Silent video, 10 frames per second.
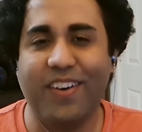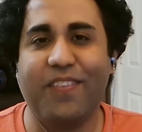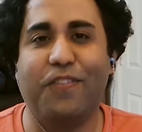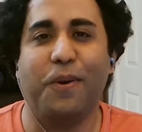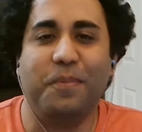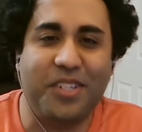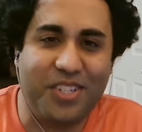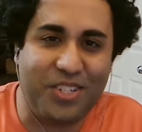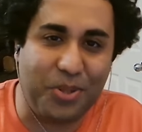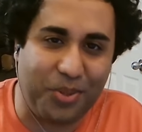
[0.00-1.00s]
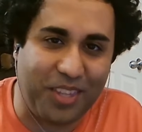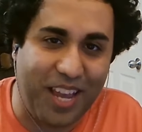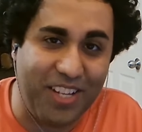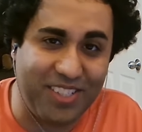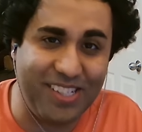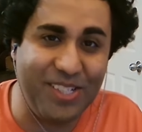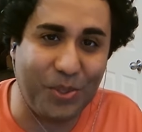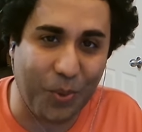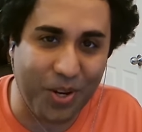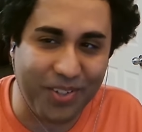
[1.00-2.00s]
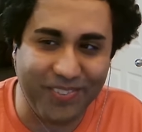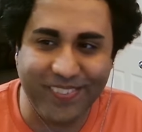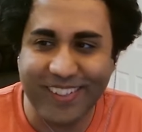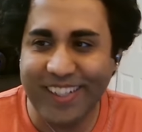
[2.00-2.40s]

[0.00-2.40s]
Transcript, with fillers: from 2012.